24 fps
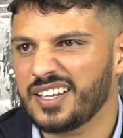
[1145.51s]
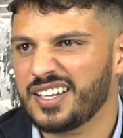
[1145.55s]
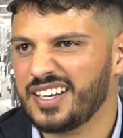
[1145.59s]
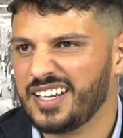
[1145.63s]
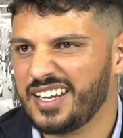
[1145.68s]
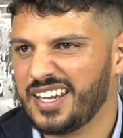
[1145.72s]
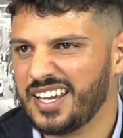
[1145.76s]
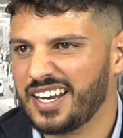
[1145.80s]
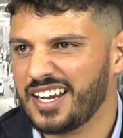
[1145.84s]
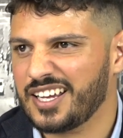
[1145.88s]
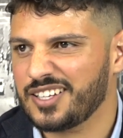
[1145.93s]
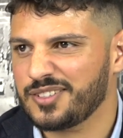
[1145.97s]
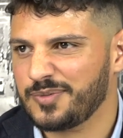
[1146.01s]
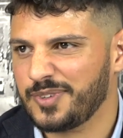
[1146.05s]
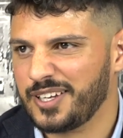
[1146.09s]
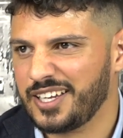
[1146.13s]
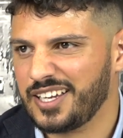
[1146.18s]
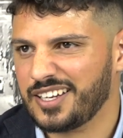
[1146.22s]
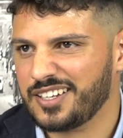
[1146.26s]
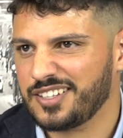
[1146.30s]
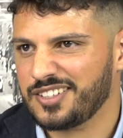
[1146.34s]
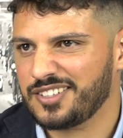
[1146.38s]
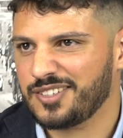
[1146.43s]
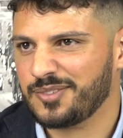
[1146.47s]
And again, as we
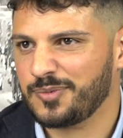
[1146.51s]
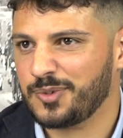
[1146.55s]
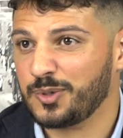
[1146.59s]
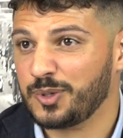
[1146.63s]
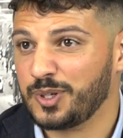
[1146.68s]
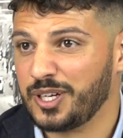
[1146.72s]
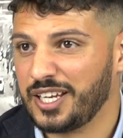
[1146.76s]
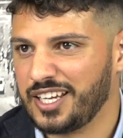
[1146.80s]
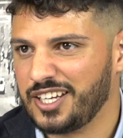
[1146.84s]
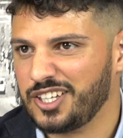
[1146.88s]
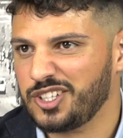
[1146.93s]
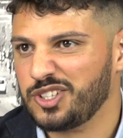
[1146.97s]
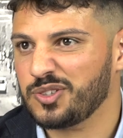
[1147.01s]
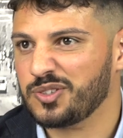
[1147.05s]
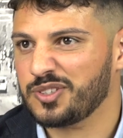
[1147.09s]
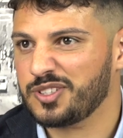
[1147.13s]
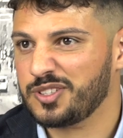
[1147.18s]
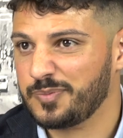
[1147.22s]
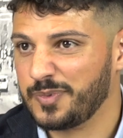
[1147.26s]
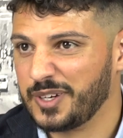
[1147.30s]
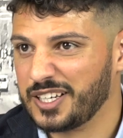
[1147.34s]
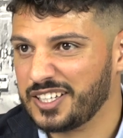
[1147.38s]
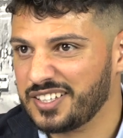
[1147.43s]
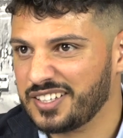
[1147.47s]
get into more niche or
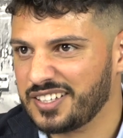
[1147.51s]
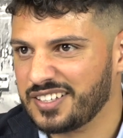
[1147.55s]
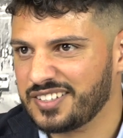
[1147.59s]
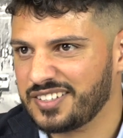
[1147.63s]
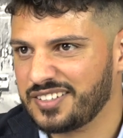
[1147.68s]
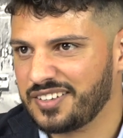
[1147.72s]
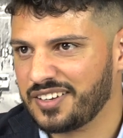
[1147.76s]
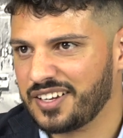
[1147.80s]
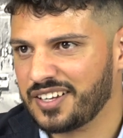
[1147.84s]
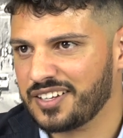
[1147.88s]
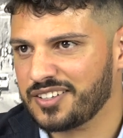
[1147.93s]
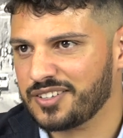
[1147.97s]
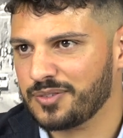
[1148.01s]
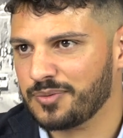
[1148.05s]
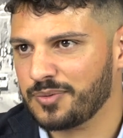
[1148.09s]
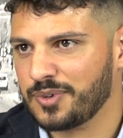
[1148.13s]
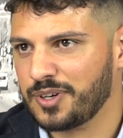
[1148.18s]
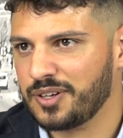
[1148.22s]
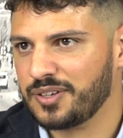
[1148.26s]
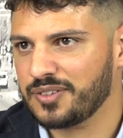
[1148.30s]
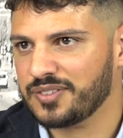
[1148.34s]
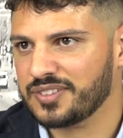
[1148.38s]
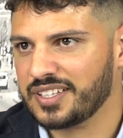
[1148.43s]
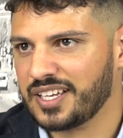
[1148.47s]
specialist kind of roles,